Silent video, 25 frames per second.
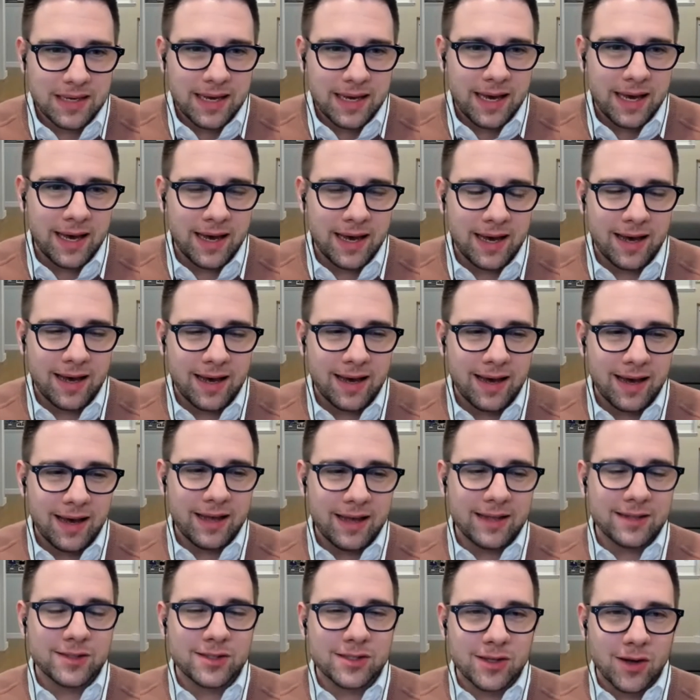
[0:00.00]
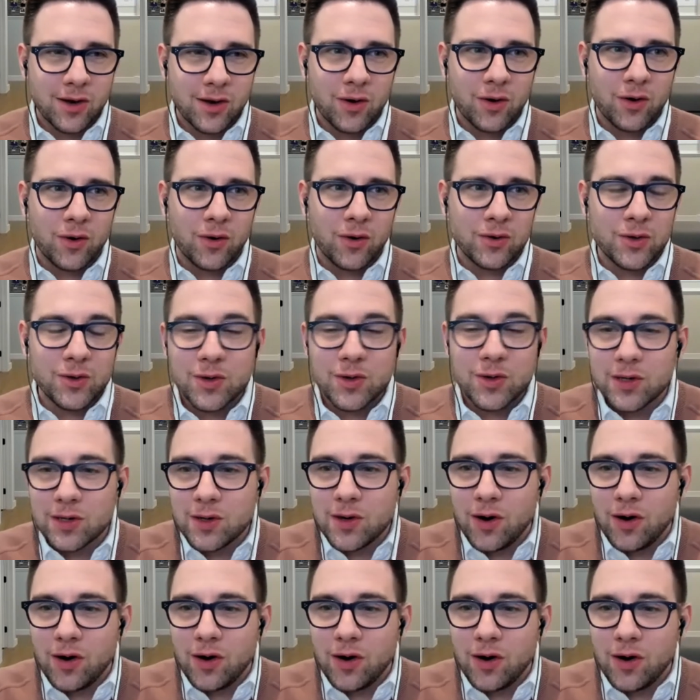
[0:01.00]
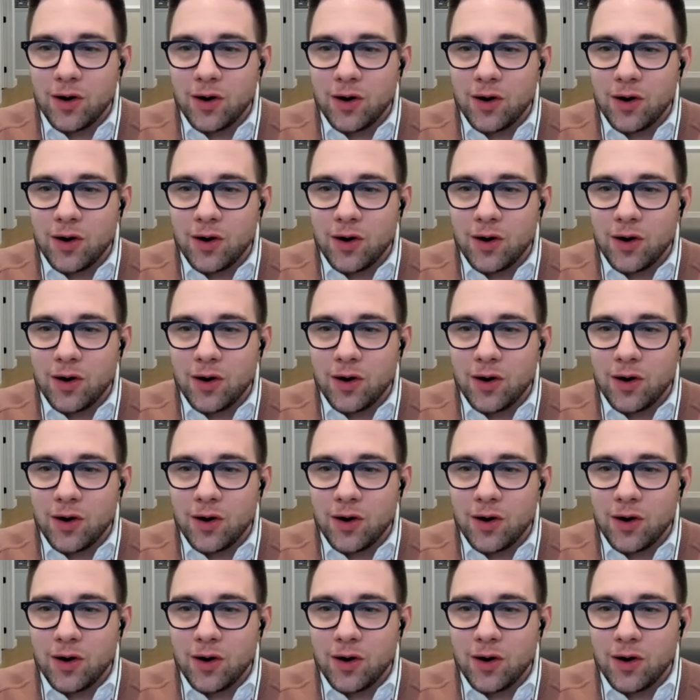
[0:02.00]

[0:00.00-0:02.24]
Uh, and so you could call that